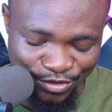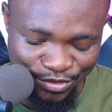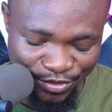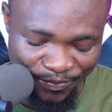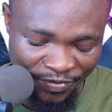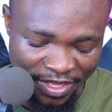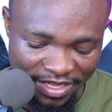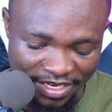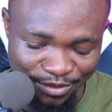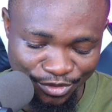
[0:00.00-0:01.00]
So
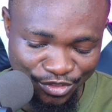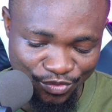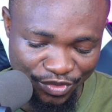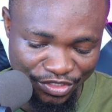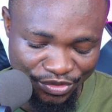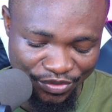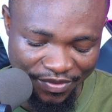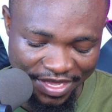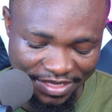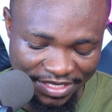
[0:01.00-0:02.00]
let me just withdraw
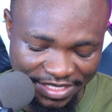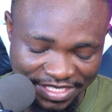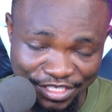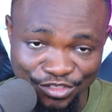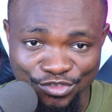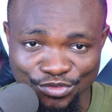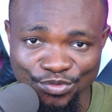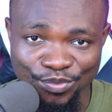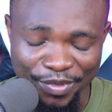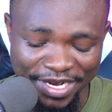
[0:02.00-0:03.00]
like that into
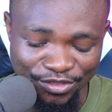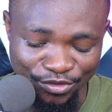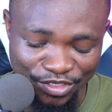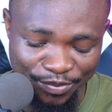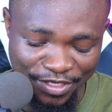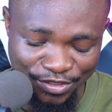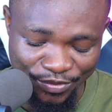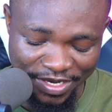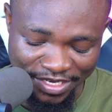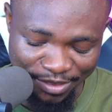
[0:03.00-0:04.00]
my Tonkeeper. So
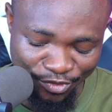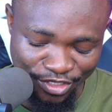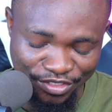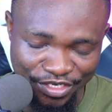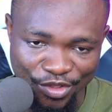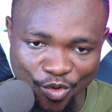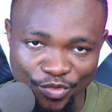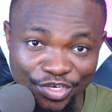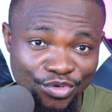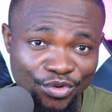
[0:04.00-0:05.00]
right now I'm going to click on
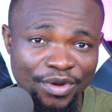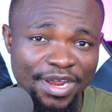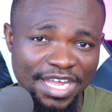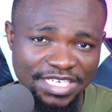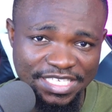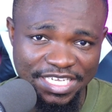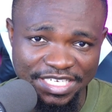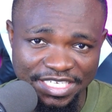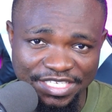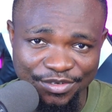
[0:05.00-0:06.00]
withdraw and send
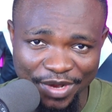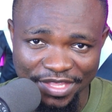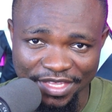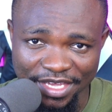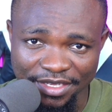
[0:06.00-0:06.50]
it right there.